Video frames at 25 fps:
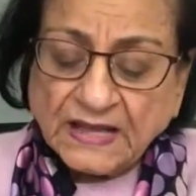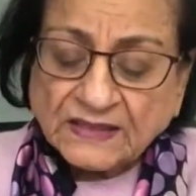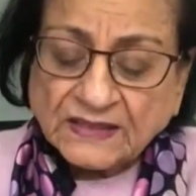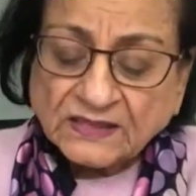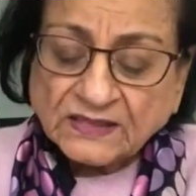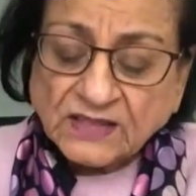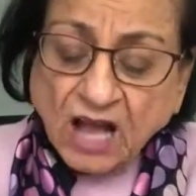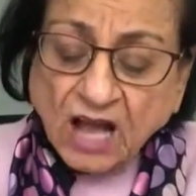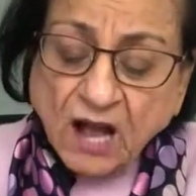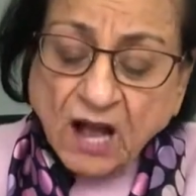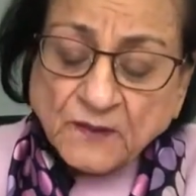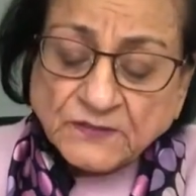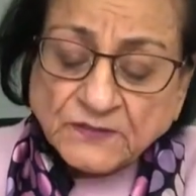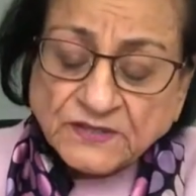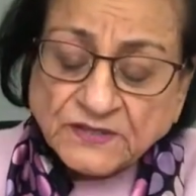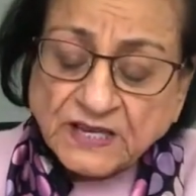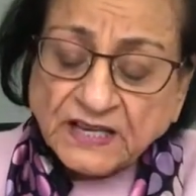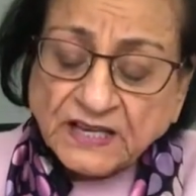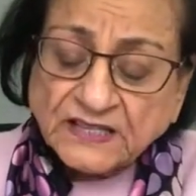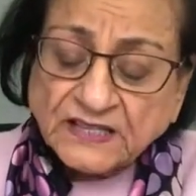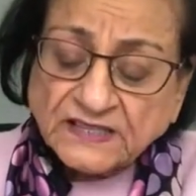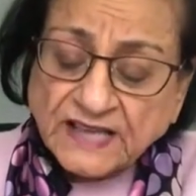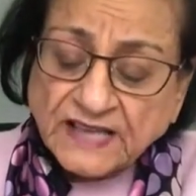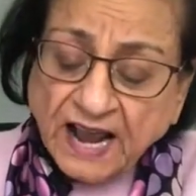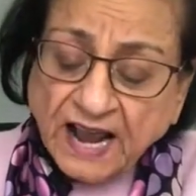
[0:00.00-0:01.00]
Tamasic
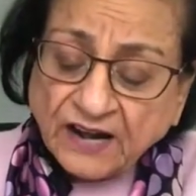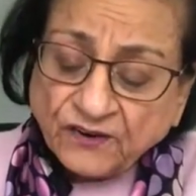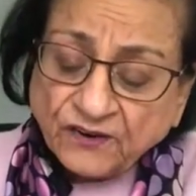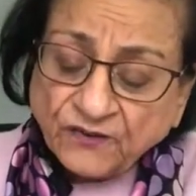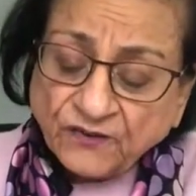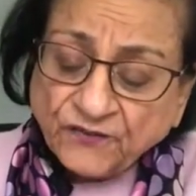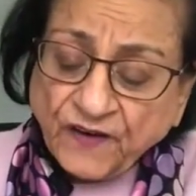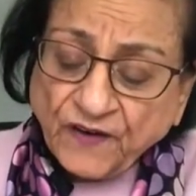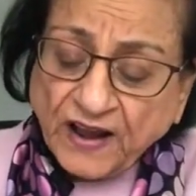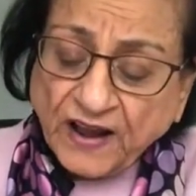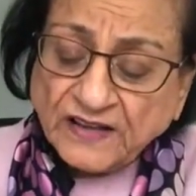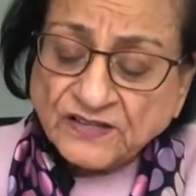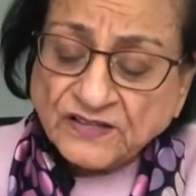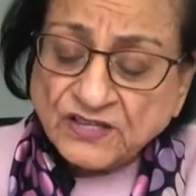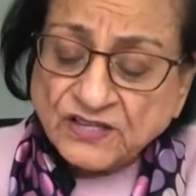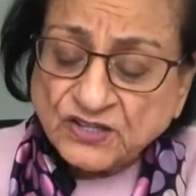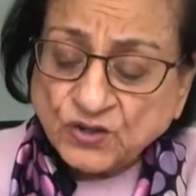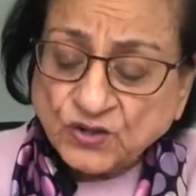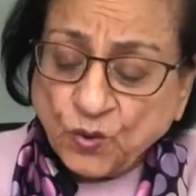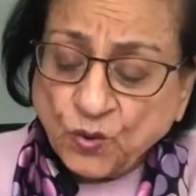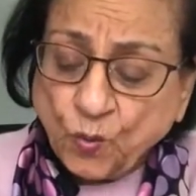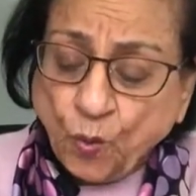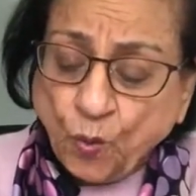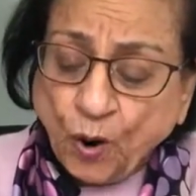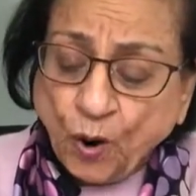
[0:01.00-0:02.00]
sacrifice is
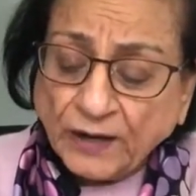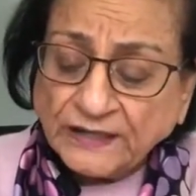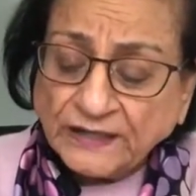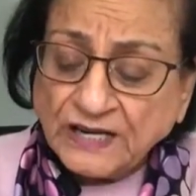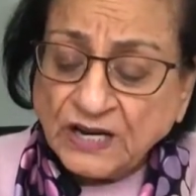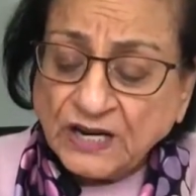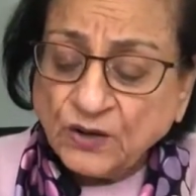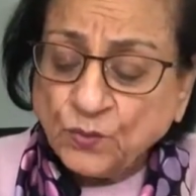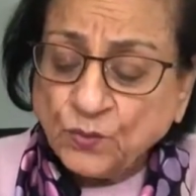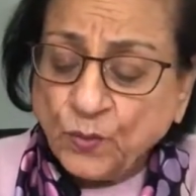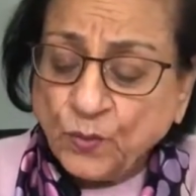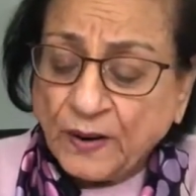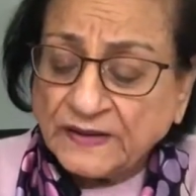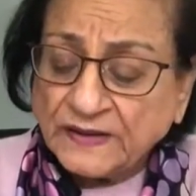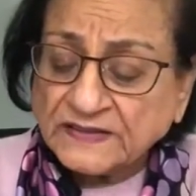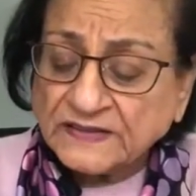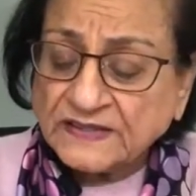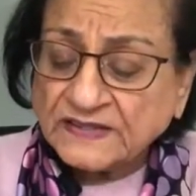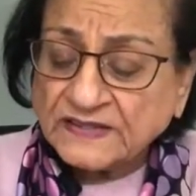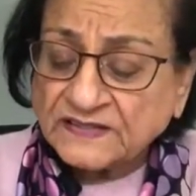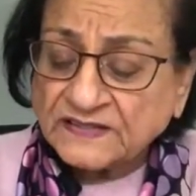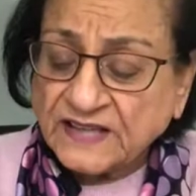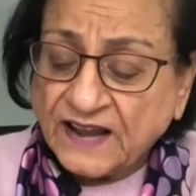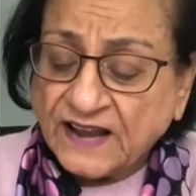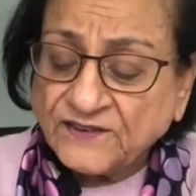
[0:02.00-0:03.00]
avoiding one's
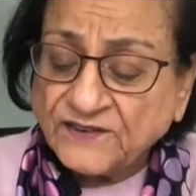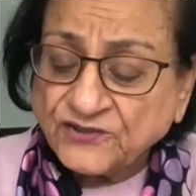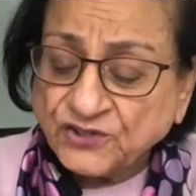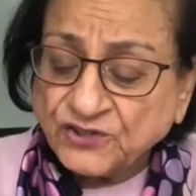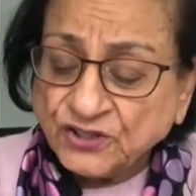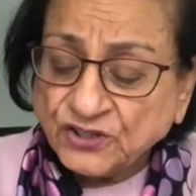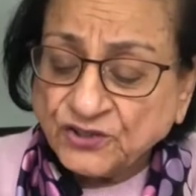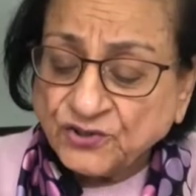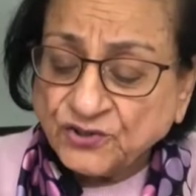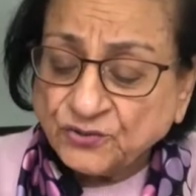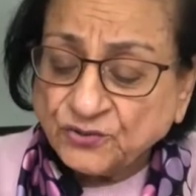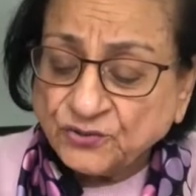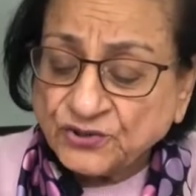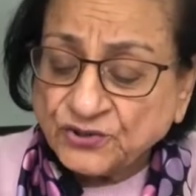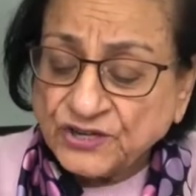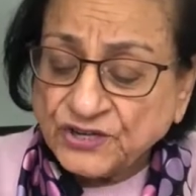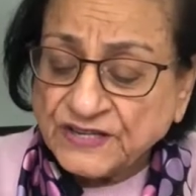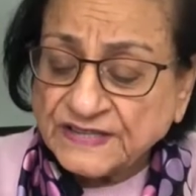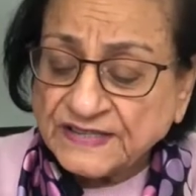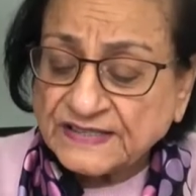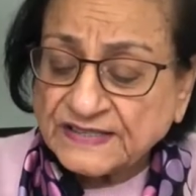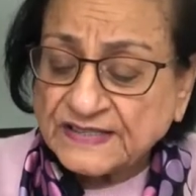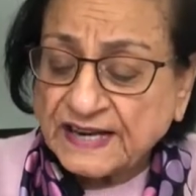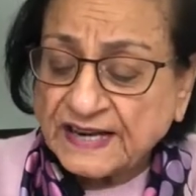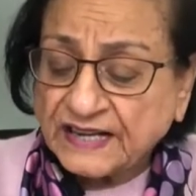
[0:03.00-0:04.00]
essential
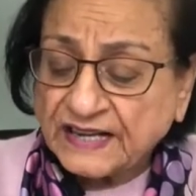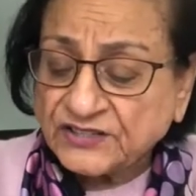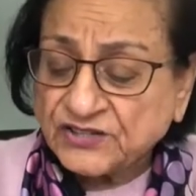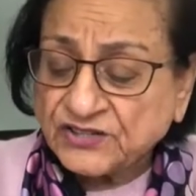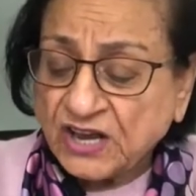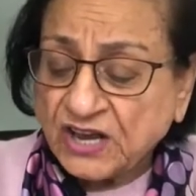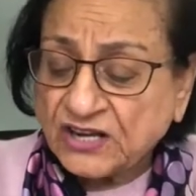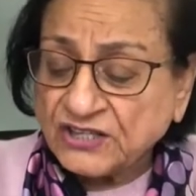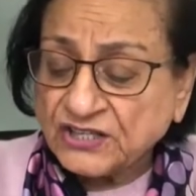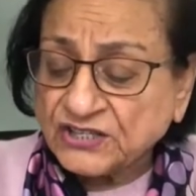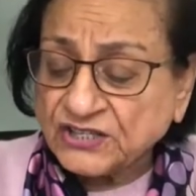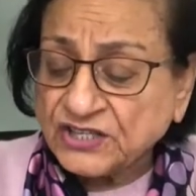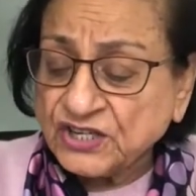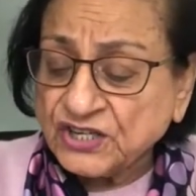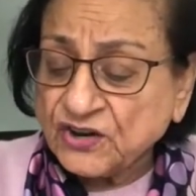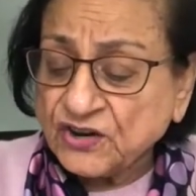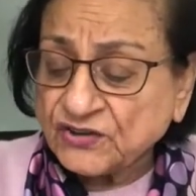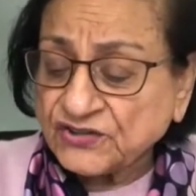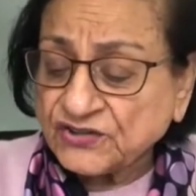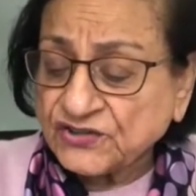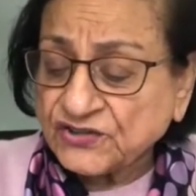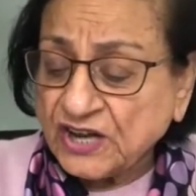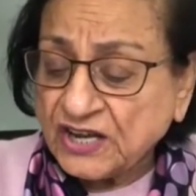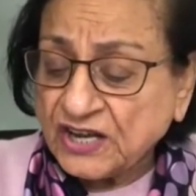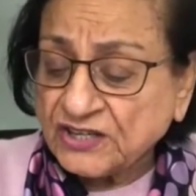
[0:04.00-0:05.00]
duties like charity,
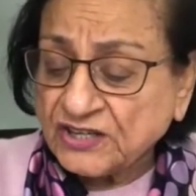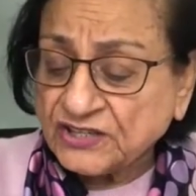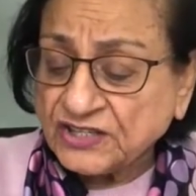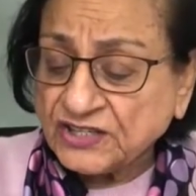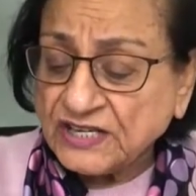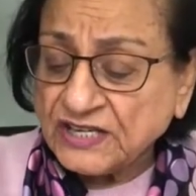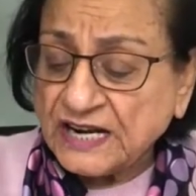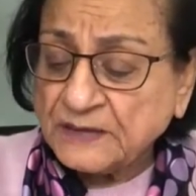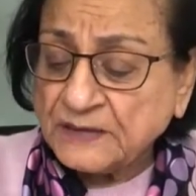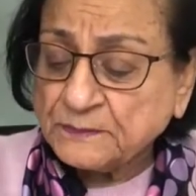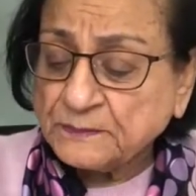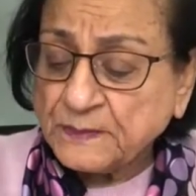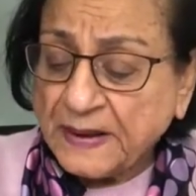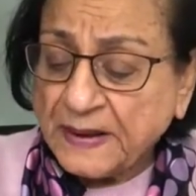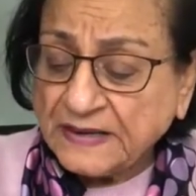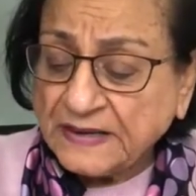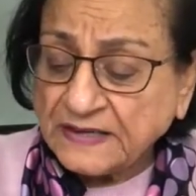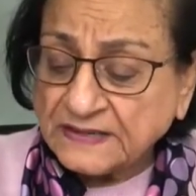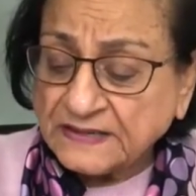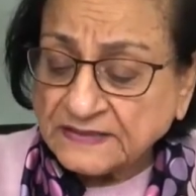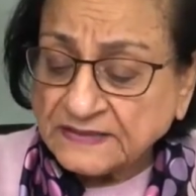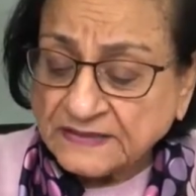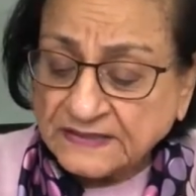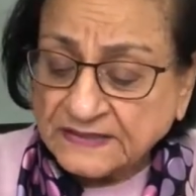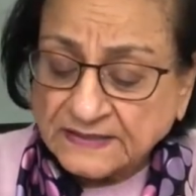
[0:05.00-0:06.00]
austerity, and
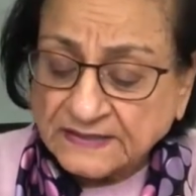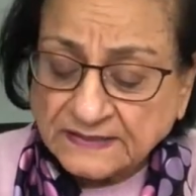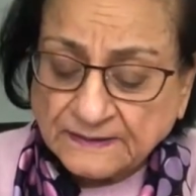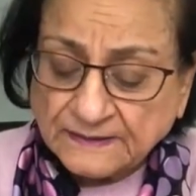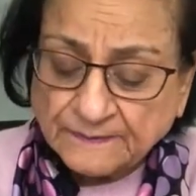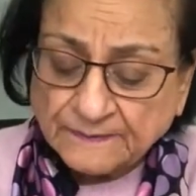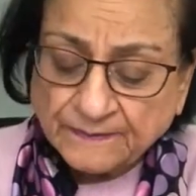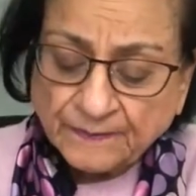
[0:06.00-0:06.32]
penance.